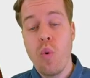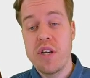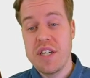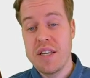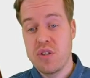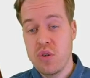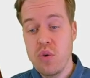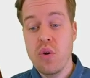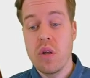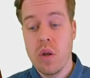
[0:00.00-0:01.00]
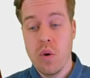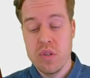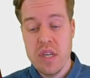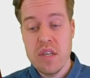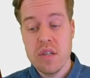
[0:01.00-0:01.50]
which has two
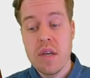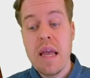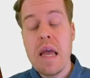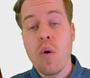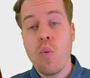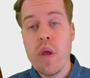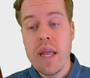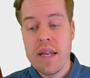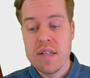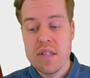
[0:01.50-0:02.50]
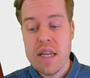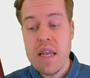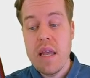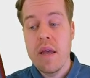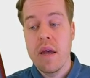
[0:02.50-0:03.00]
clauses. We can
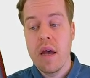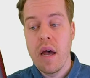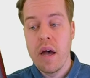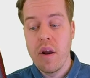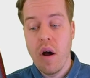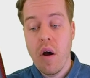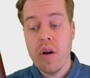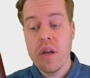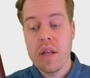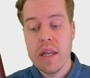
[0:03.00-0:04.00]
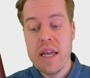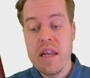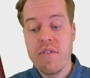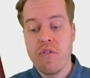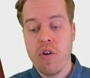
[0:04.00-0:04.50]
see an arc
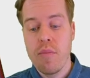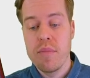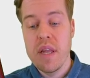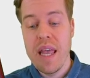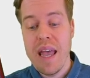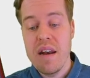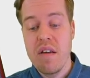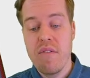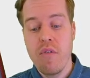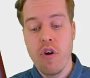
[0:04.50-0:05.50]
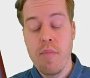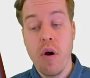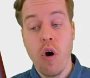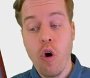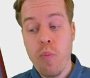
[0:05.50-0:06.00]
leading from the head verb
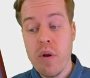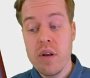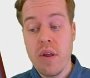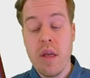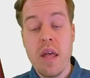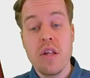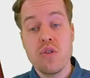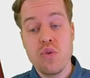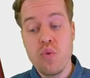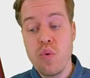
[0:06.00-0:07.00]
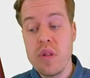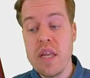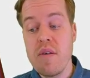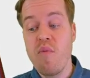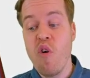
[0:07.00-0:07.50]
opened to
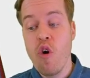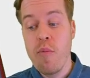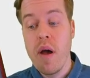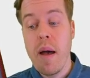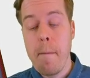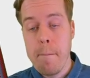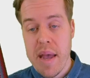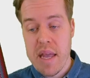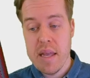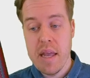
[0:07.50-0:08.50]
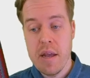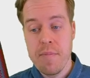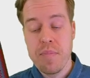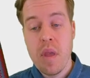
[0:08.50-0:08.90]
the verb making,